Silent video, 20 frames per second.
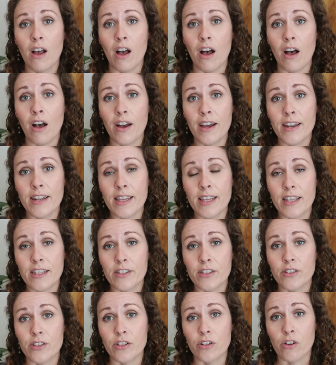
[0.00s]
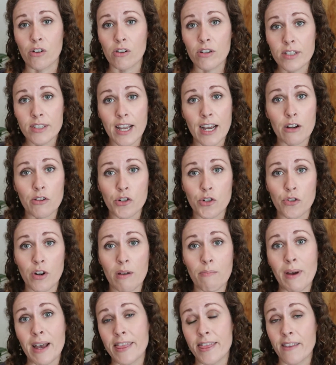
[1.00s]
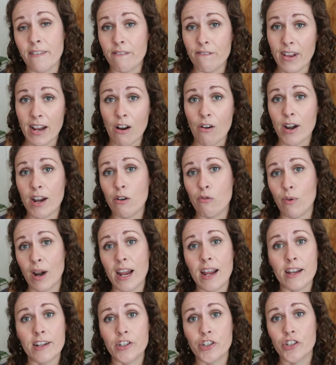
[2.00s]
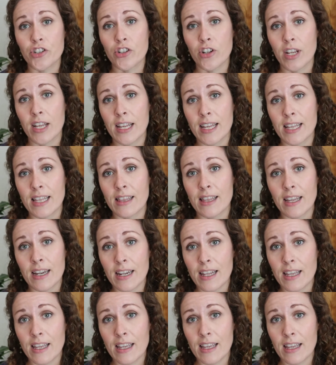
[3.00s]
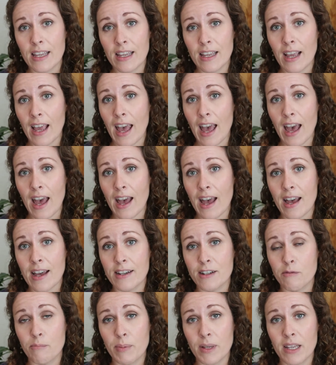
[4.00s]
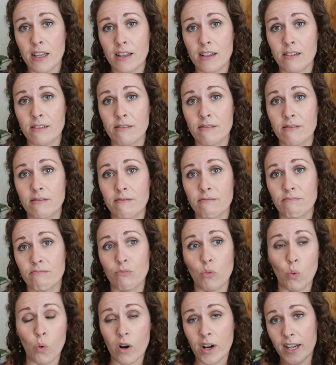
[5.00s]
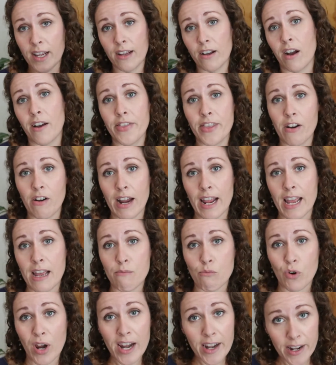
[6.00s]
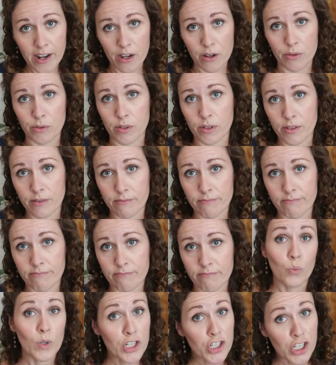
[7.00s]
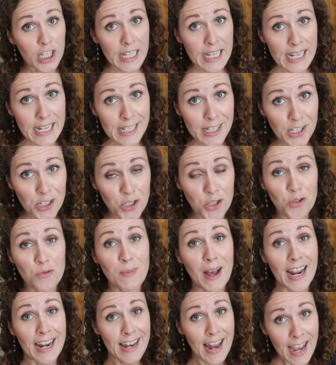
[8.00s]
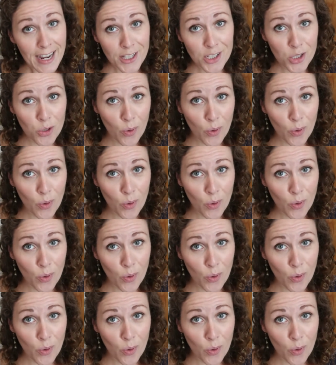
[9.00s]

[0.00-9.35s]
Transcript: on this Girl Scout trip at the very ranch that he had been working on their ham radios. Which leads to my next